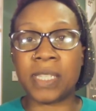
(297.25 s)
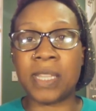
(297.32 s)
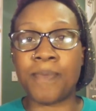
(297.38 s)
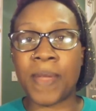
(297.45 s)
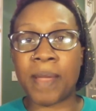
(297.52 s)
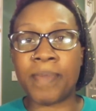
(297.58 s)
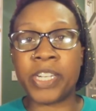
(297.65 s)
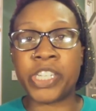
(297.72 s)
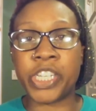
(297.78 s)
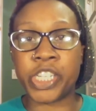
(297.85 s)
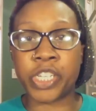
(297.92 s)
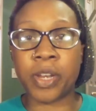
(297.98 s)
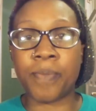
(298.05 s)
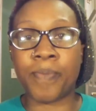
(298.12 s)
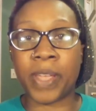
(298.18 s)
then maybe she
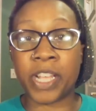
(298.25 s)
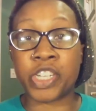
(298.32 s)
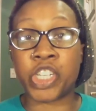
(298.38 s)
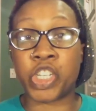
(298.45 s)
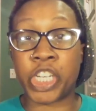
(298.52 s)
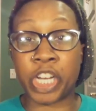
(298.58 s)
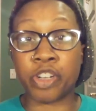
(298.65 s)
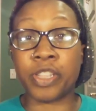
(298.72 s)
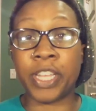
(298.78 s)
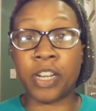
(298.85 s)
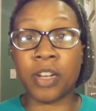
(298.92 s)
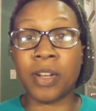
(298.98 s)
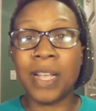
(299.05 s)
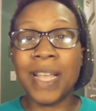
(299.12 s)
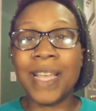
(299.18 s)
shouldn't be a
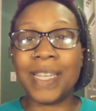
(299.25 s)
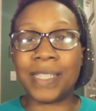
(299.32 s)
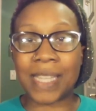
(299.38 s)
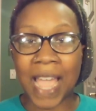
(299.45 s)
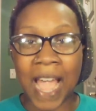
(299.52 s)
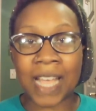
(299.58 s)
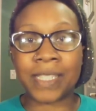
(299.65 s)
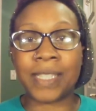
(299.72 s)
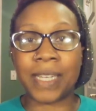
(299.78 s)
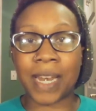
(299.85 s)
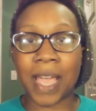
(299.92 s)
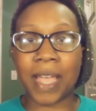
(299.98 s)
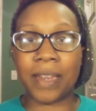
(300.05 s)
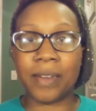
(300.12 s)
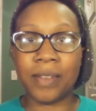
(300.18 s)
cheerleader, is
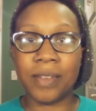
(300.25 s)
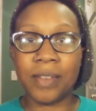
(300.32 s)
asinine.